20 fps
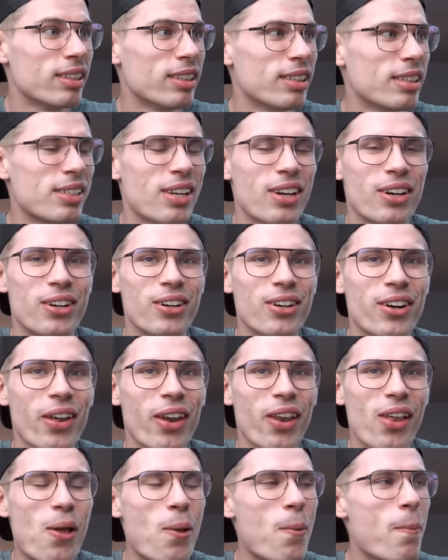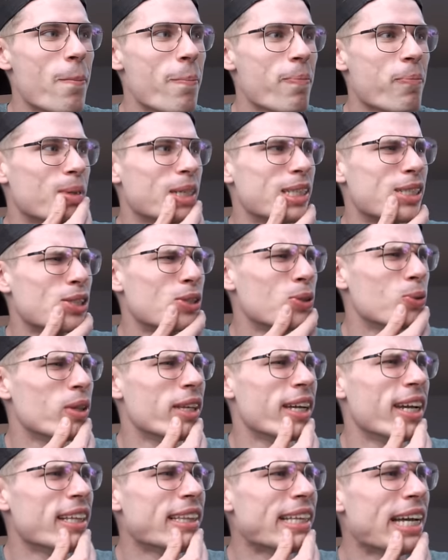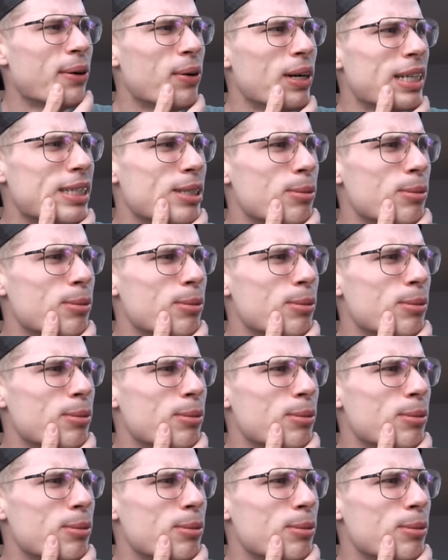It's not good, but it's too late now, I